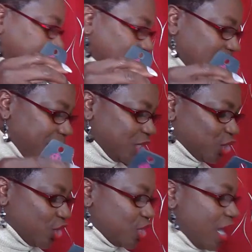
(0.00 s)
So let me
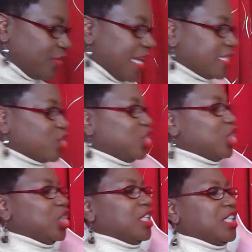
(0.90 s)
show you how that's going to
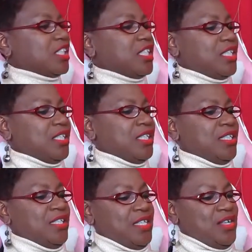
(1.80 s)
look
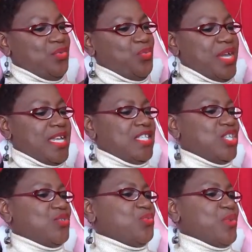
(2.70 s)
when
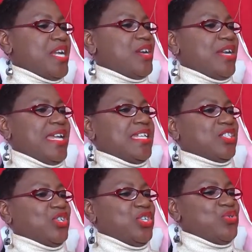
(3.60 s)
you wear it.
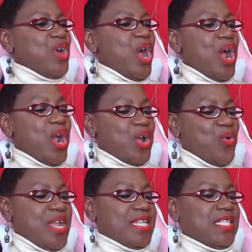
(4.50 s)
So you are
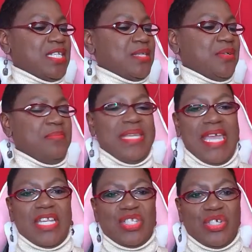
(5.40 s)
going to be
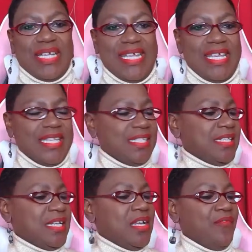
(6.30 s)
entered in
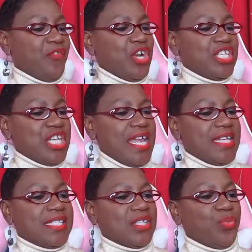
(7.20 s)
for a
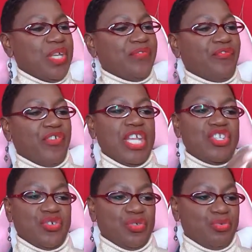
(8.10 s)
chance to win free
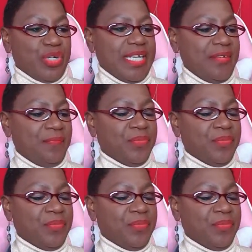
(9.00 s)
jewelry.